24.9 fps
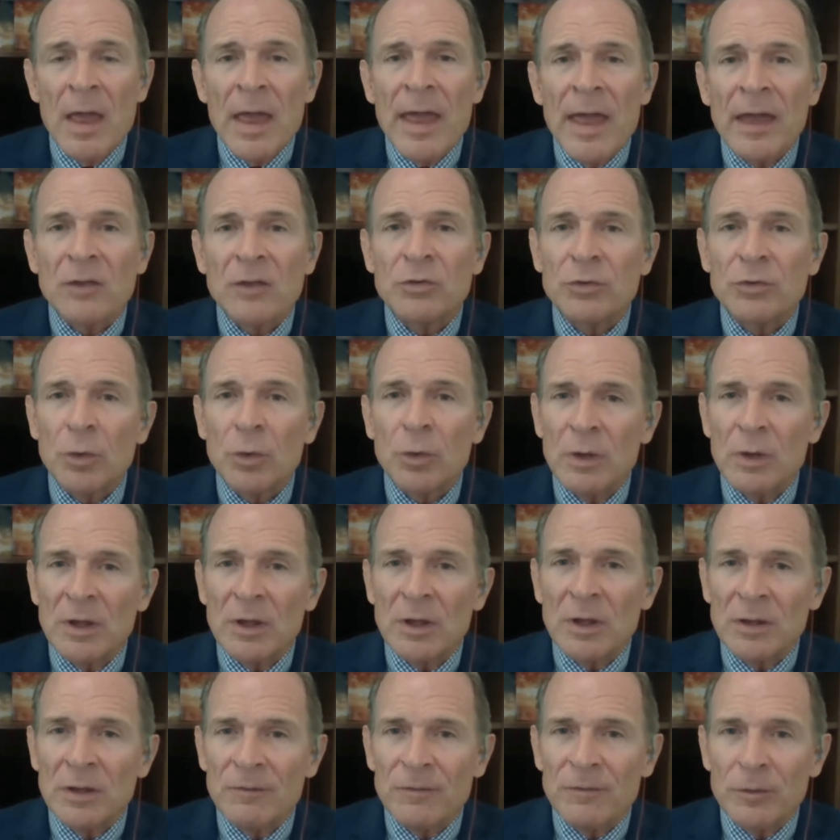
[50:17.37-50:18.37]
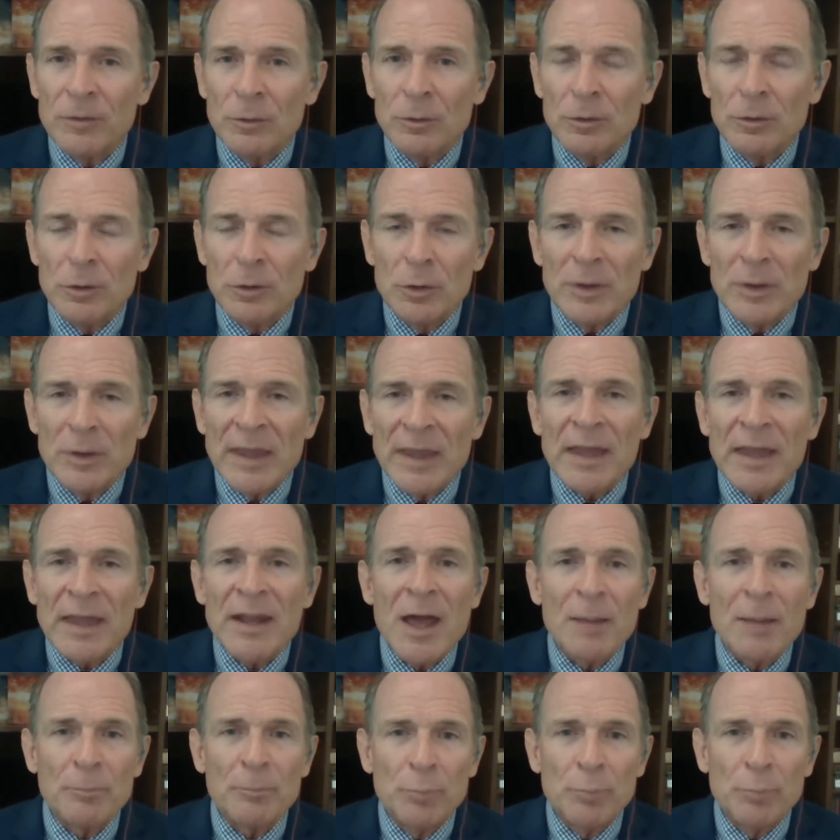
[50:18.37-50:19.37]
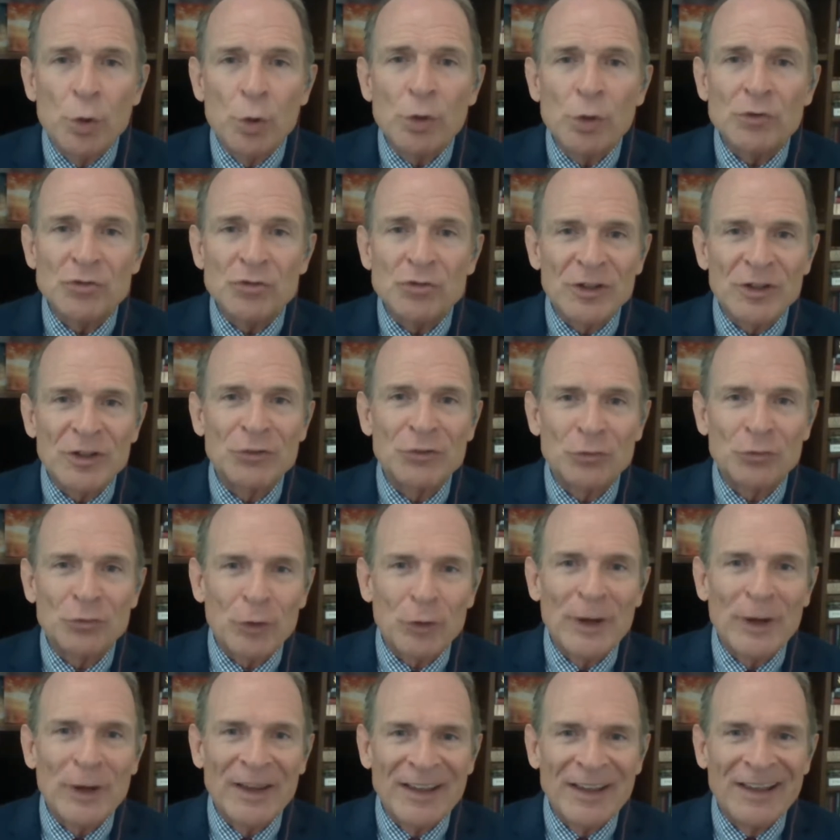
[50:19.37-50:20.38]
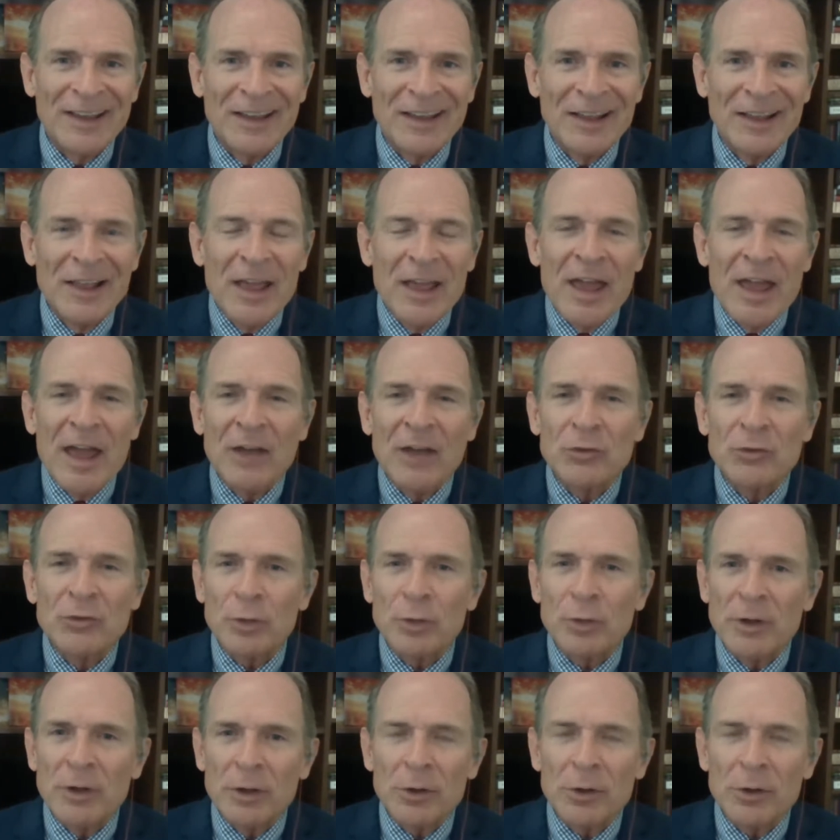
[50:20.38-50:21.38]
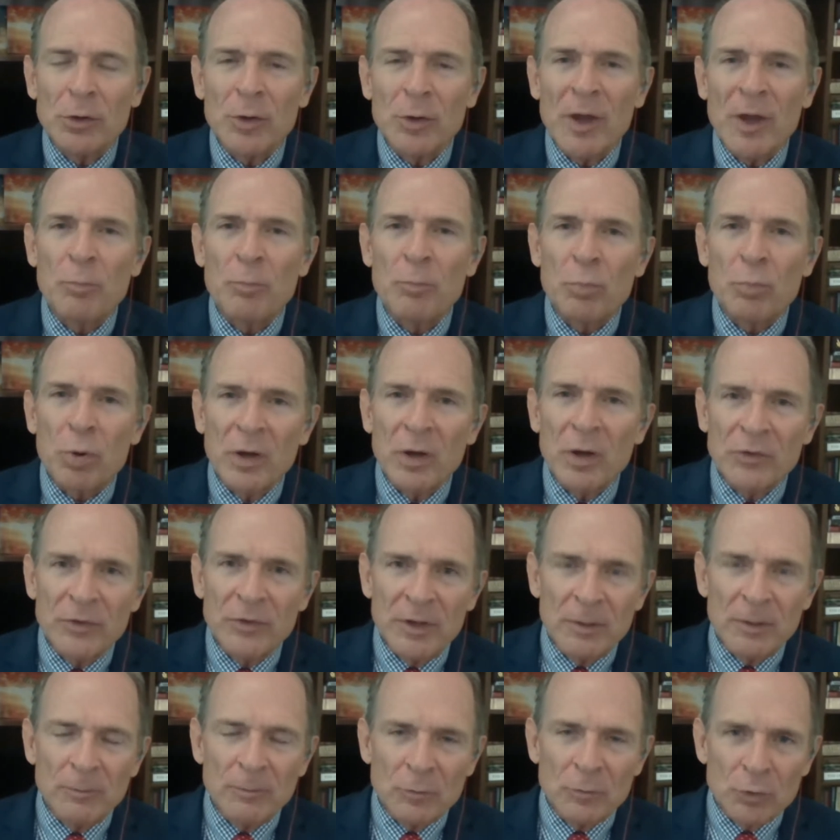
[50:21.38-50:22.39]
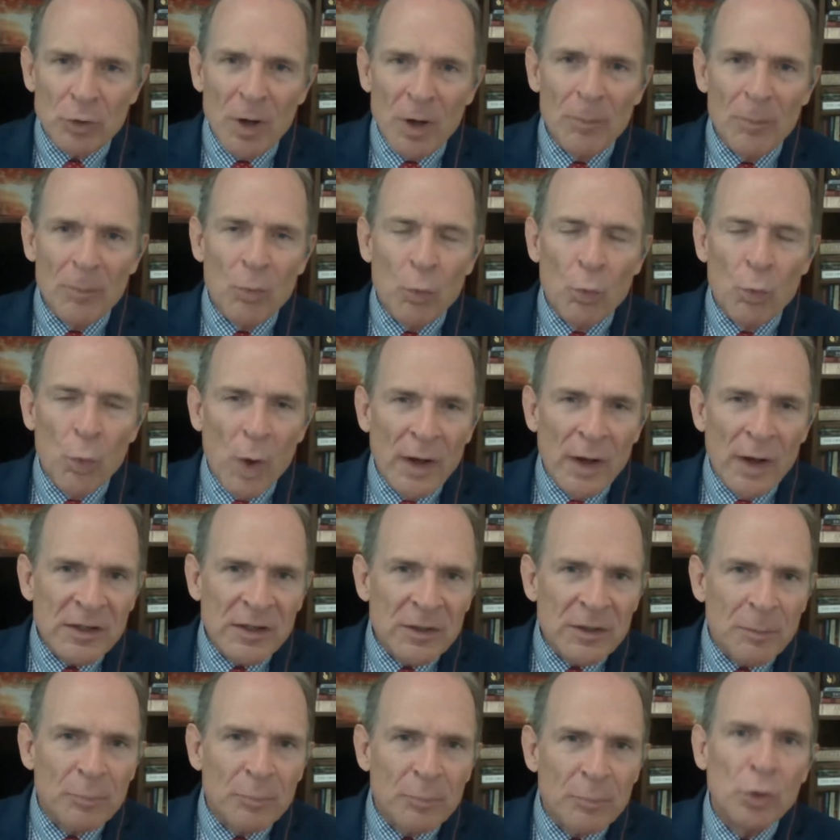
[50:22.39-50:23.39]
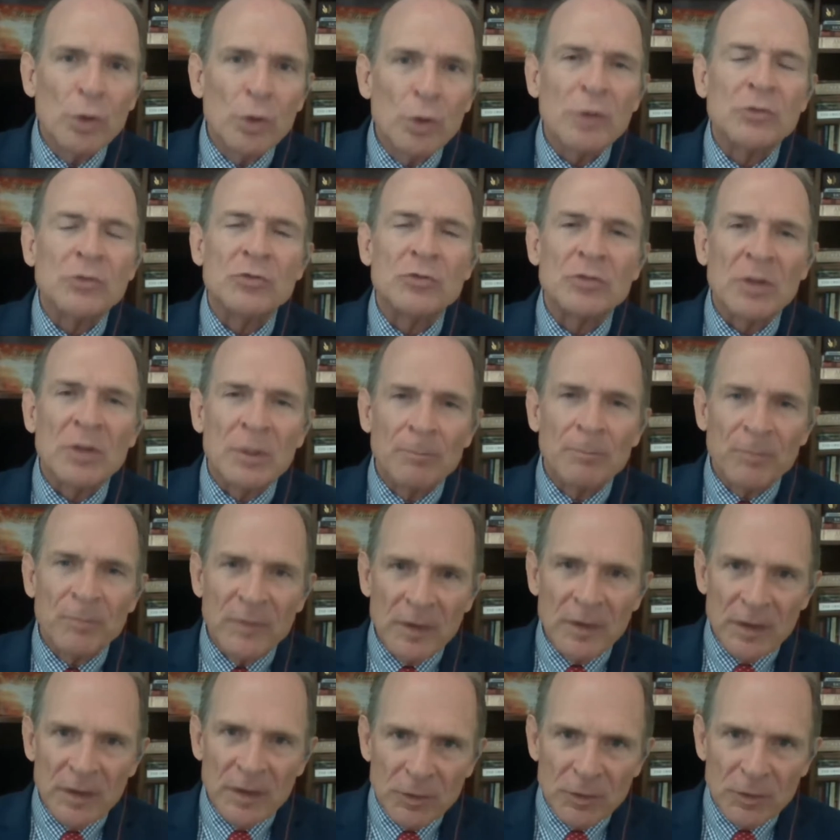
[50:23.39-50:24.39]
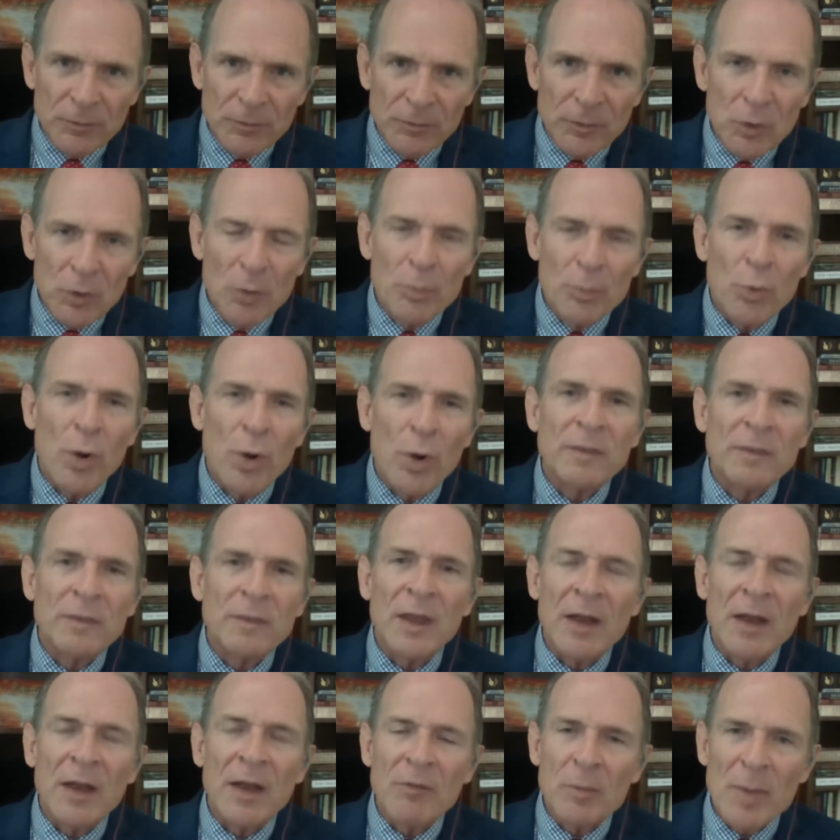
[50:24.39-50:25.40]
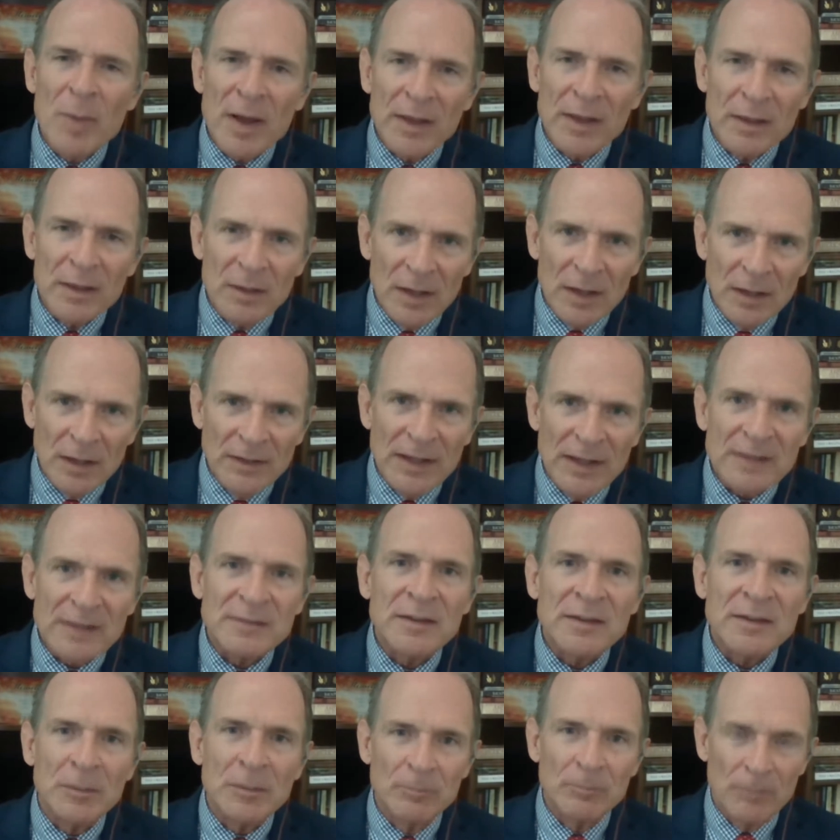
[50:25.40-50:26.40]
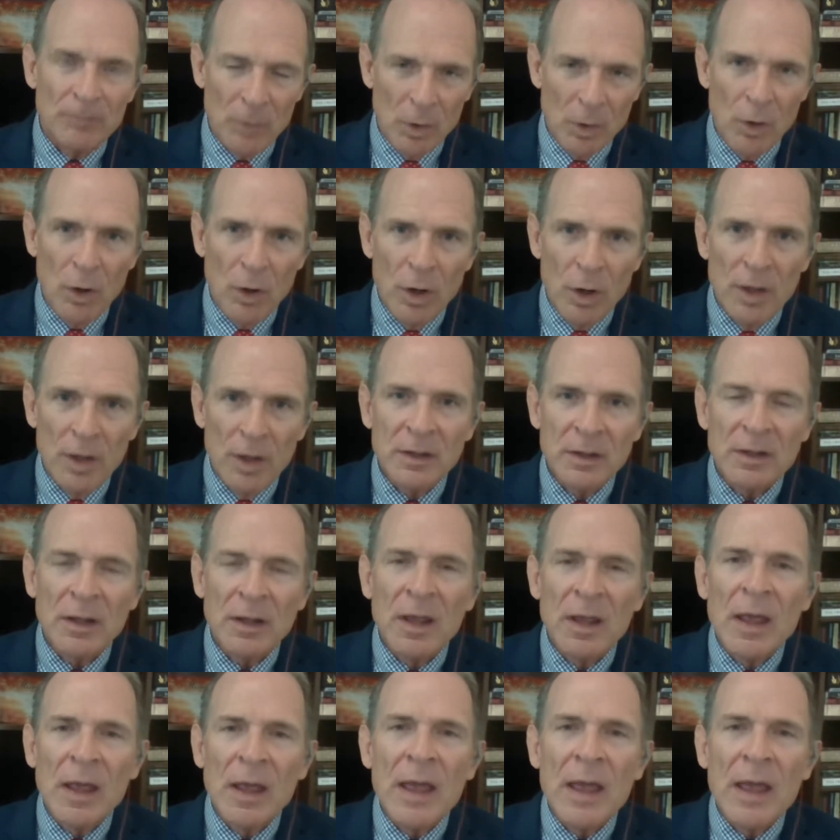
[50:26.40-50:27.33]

And so if you cannot push a string. And so here you have President Trump wanting to push his viewpoint that everybody elected him on.